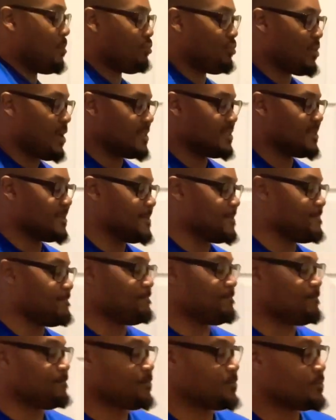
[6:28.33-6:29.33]
to press it
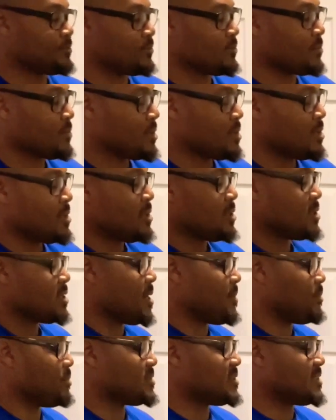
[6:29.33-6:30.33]
a
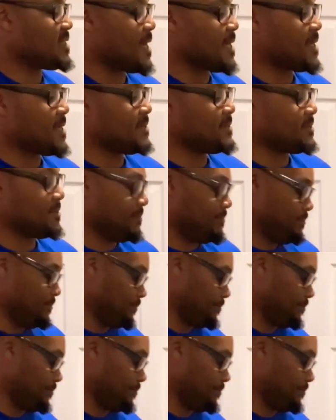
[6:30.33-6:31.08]
couple seconds.